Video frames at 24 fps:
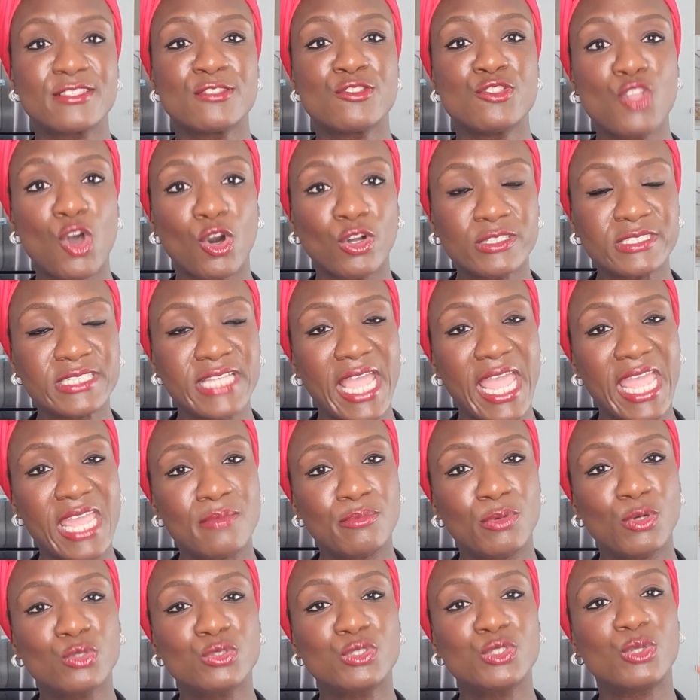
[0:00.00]
not
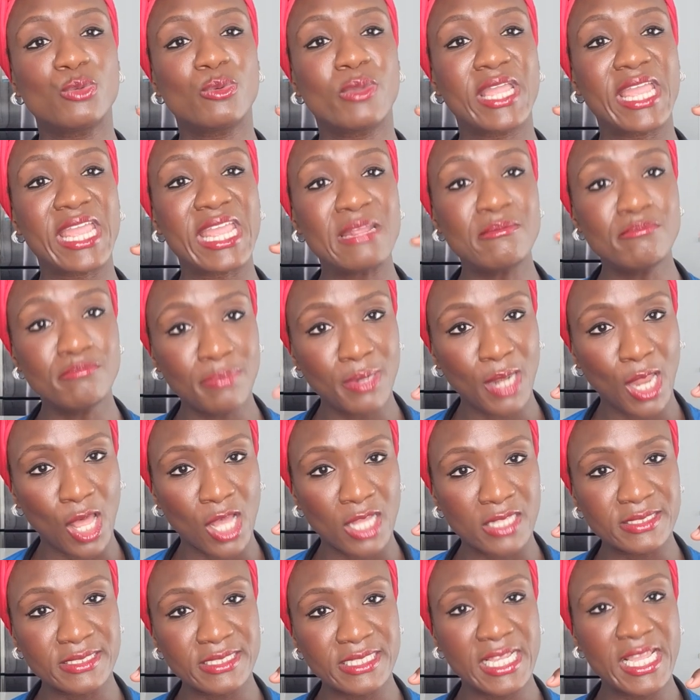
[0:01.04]
able to
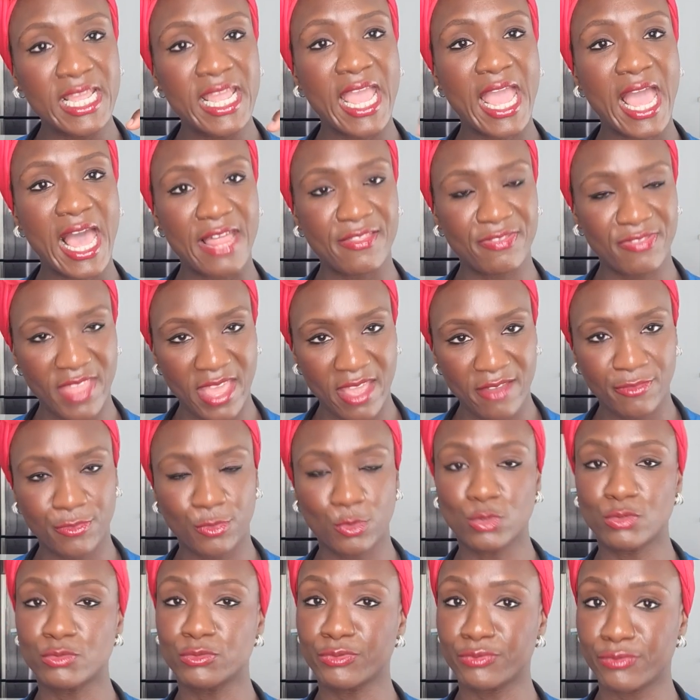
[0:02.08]
implant and
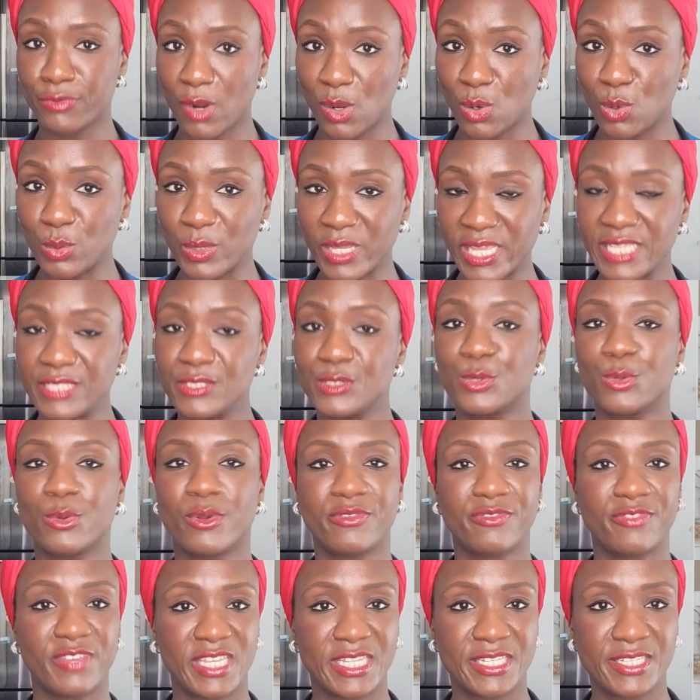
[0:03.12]
therefore grow into a
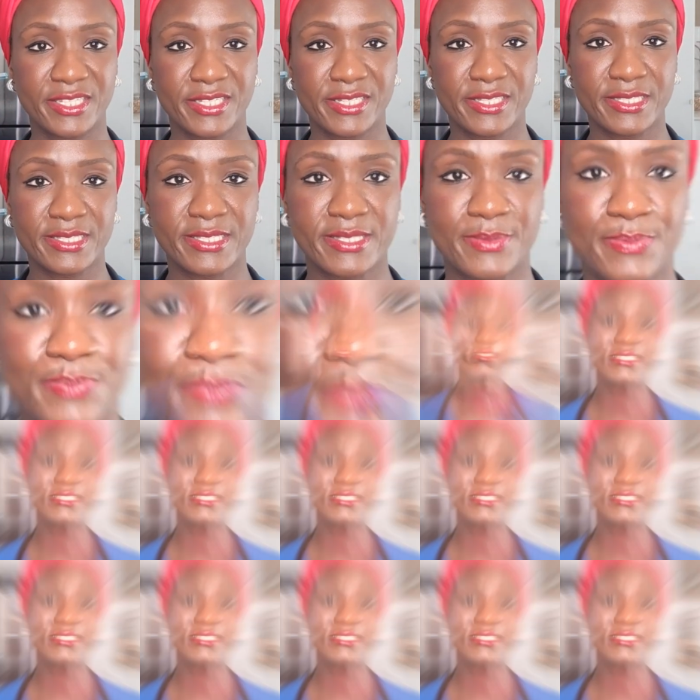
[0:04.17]
fetus.